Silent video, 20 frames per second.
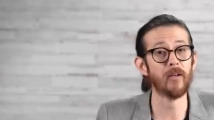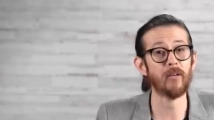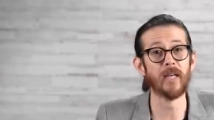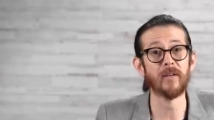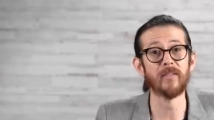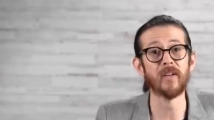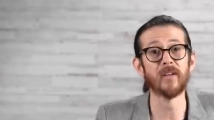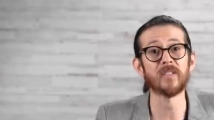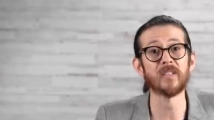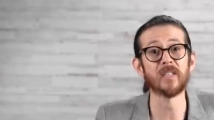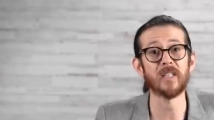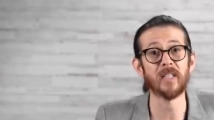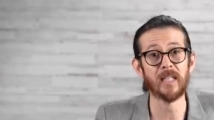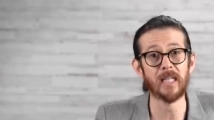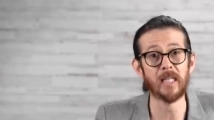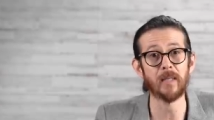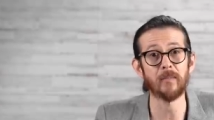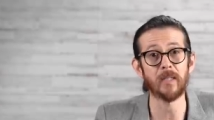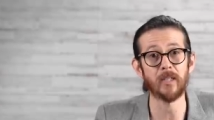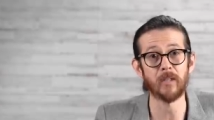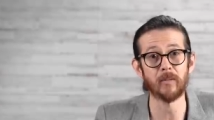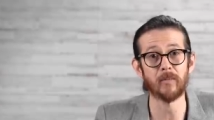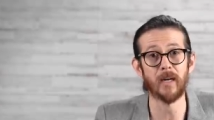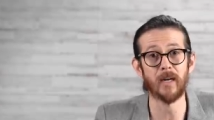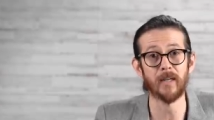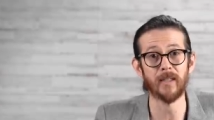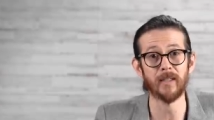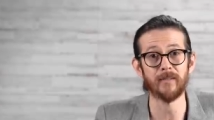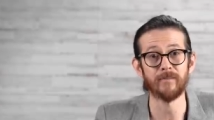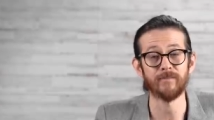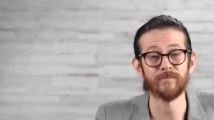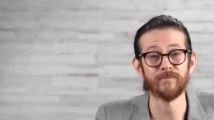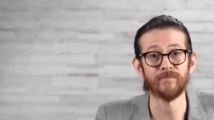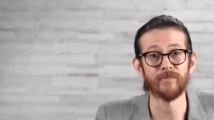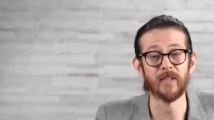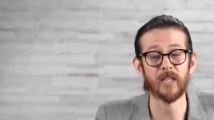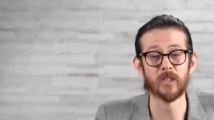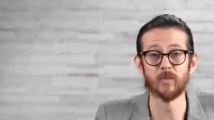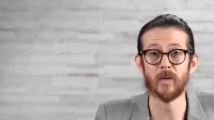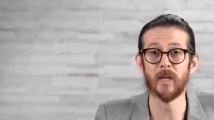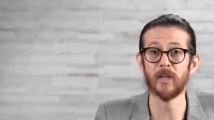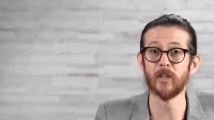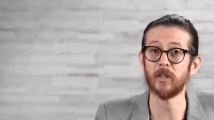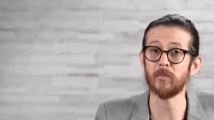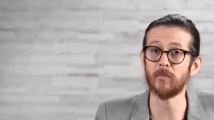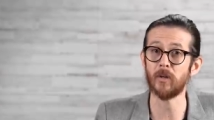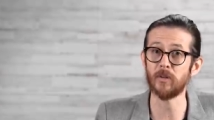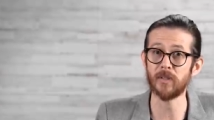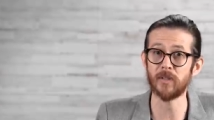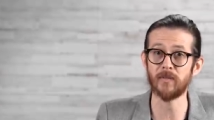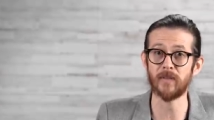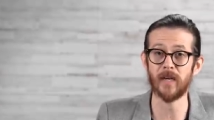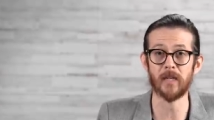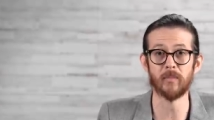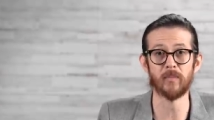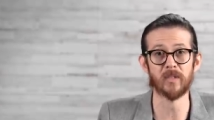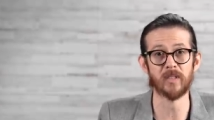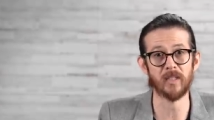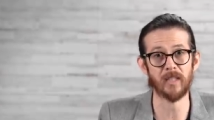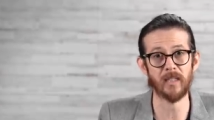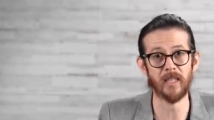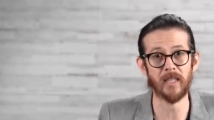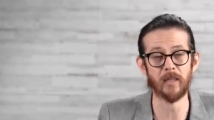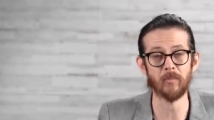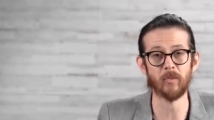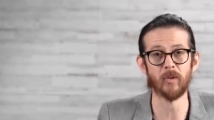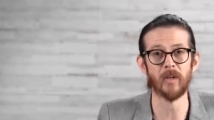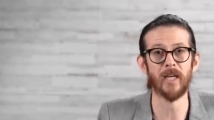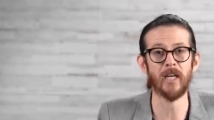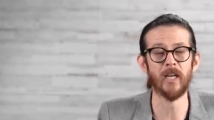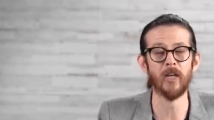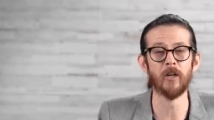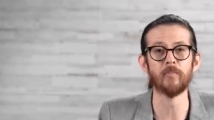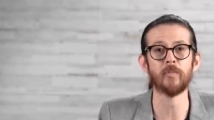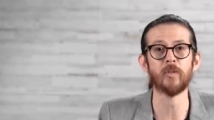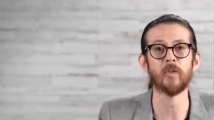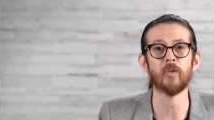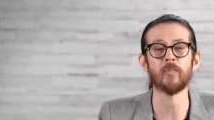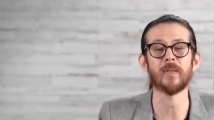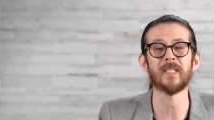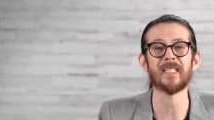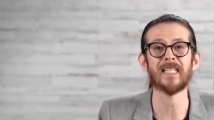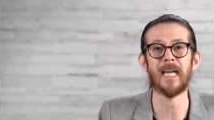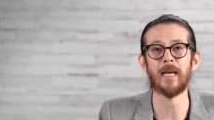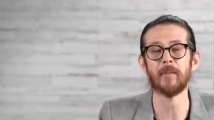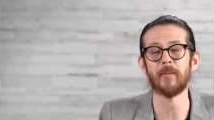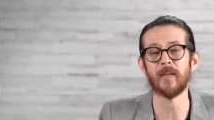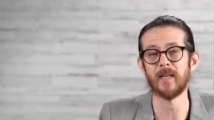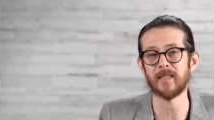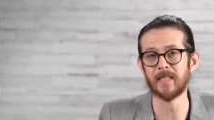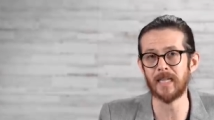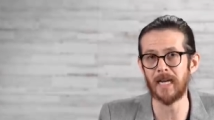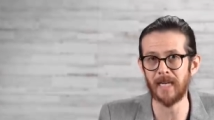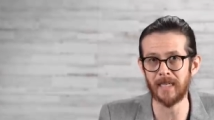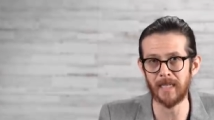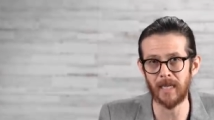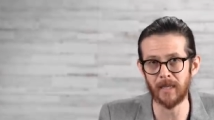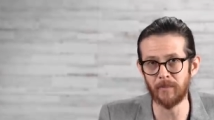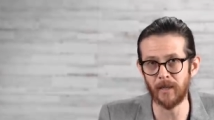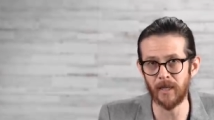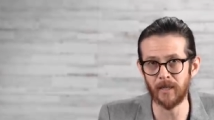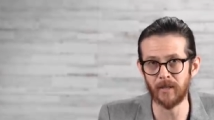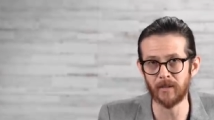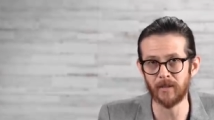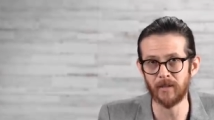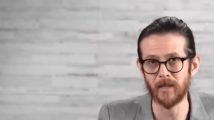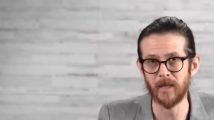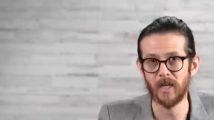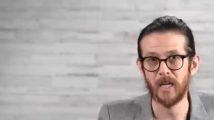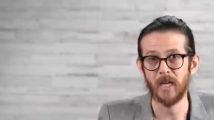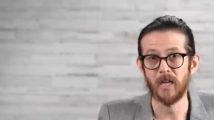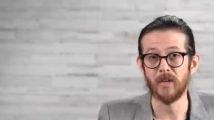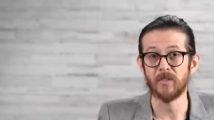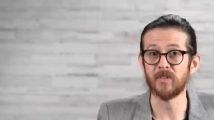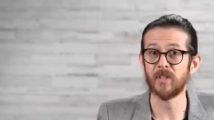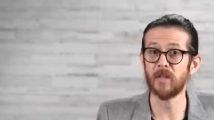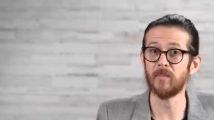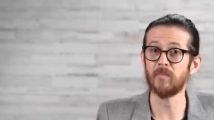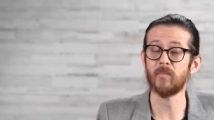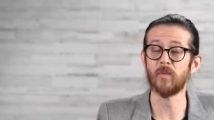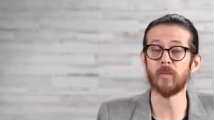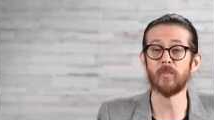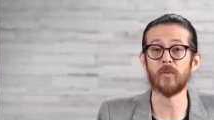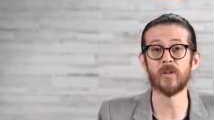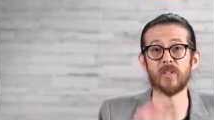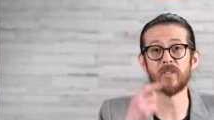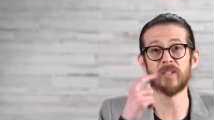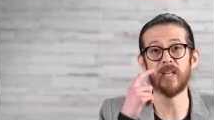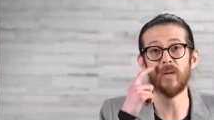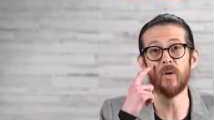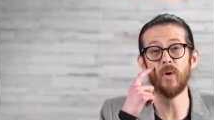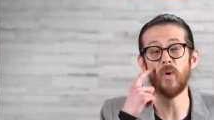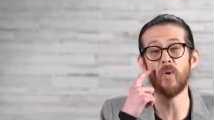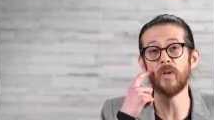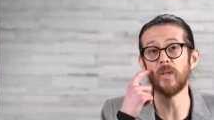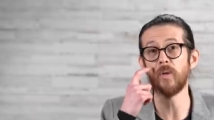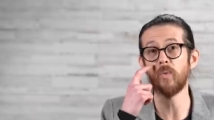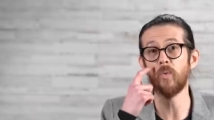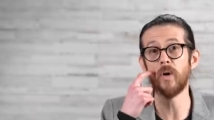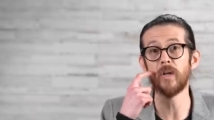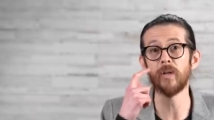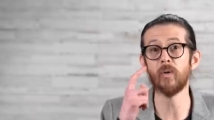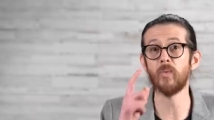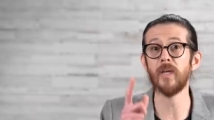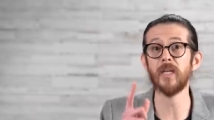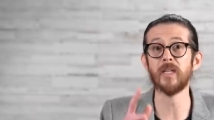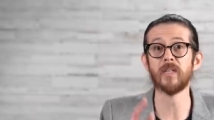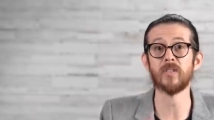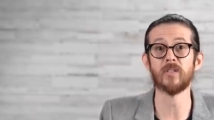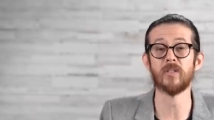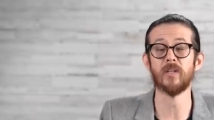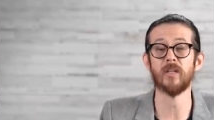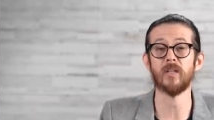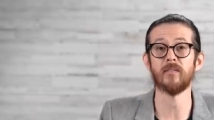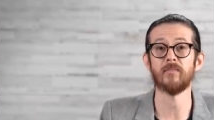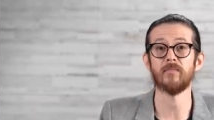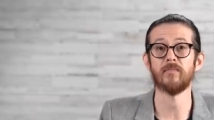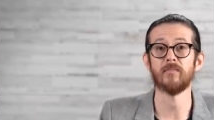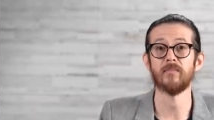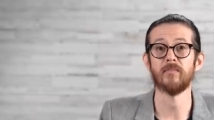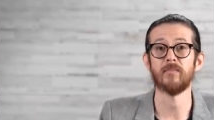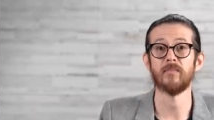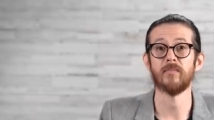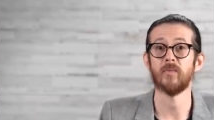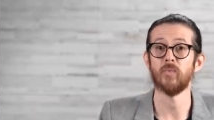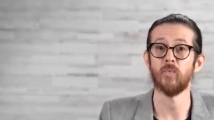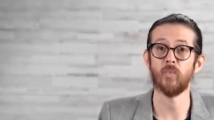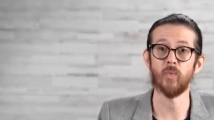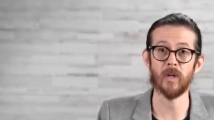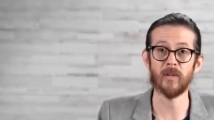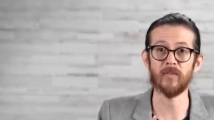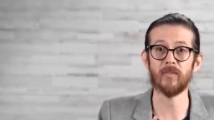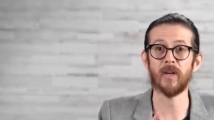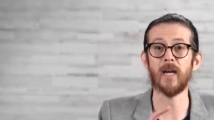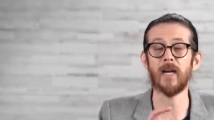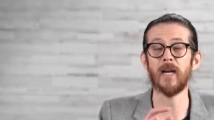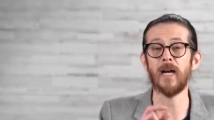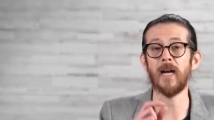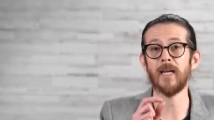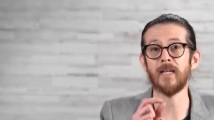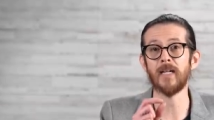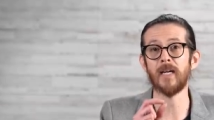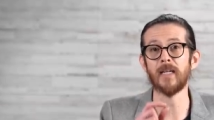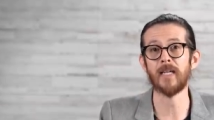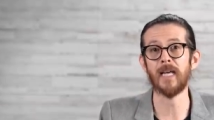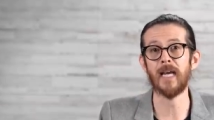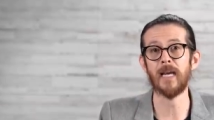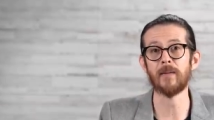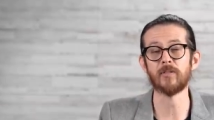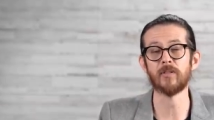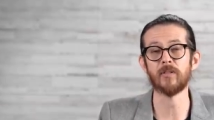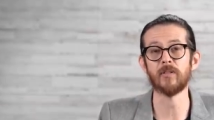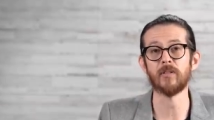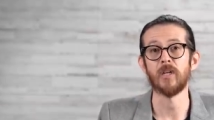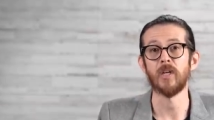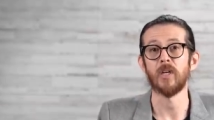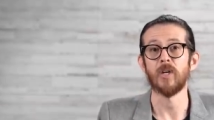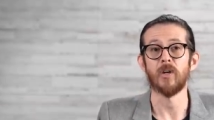don't have enough selenium in your body. That's why a good multivitamin with selenium will help you metabolize iodine better. Some reports say only one a week is good. One iodine capsule,